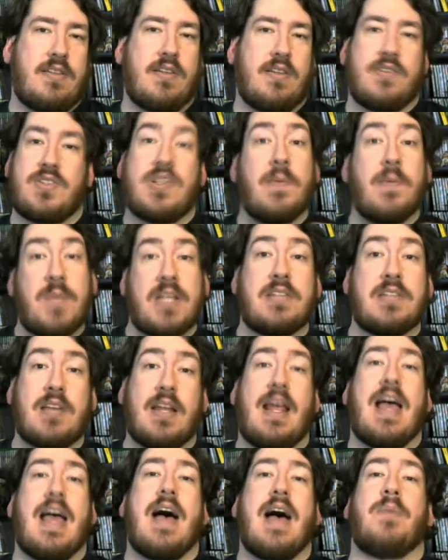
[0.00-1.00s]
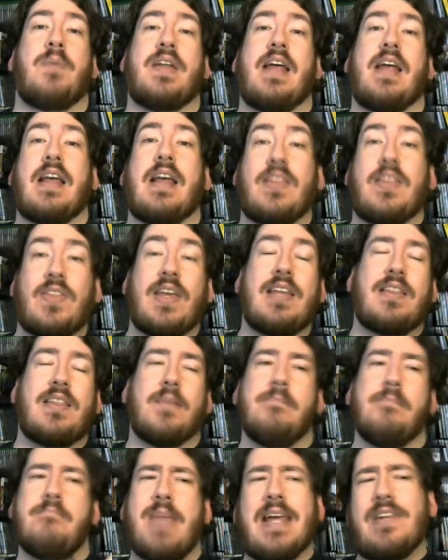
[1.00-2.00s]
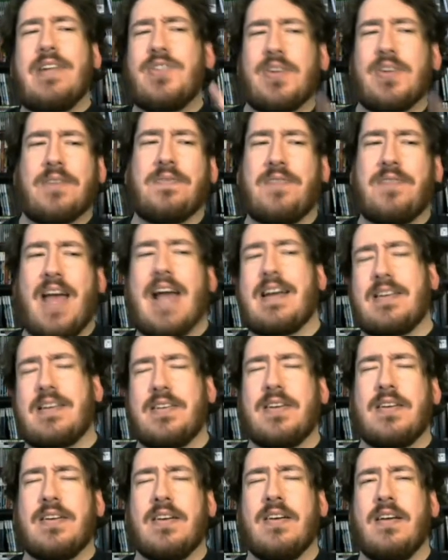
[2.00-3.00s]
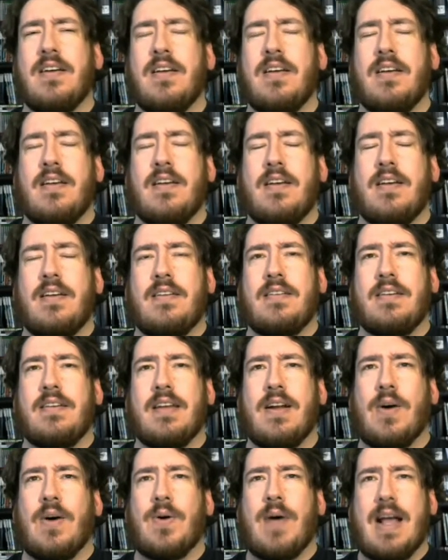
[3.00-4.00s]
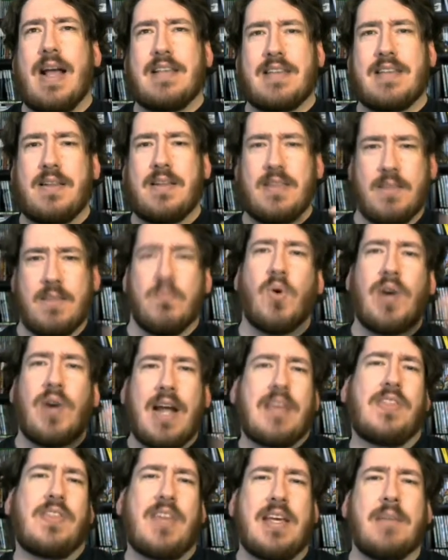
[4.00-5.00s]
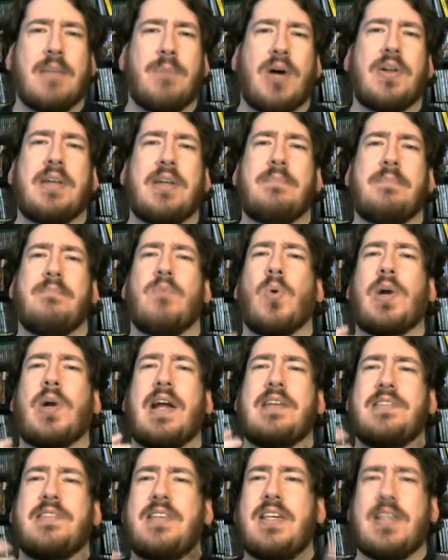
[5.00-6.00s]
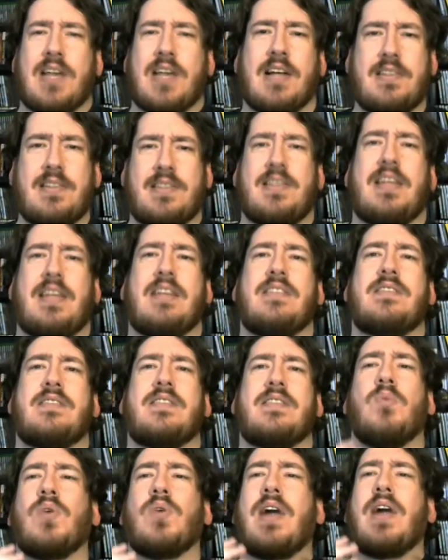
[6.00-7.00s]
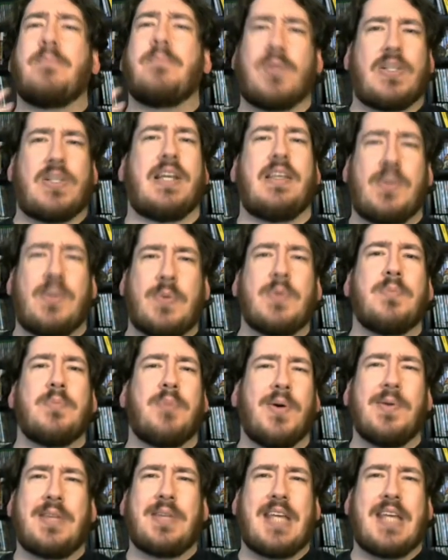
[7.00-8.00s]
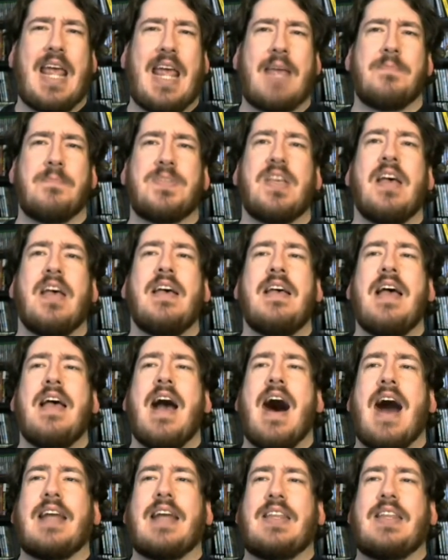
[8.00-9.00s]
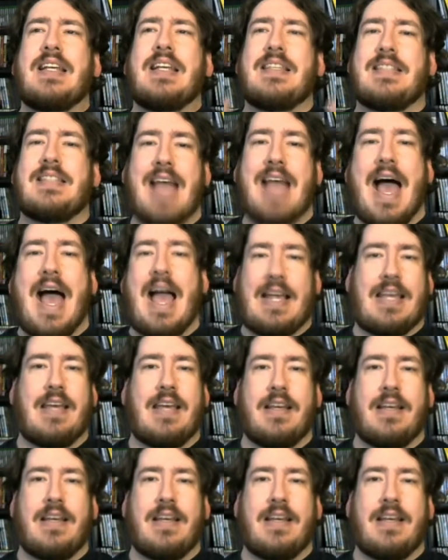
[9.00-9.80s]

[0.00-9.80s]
Something's going to happen, and I think the major factor, the more I think about it, the more I see cutscenes, the more I play through both games, I think Zack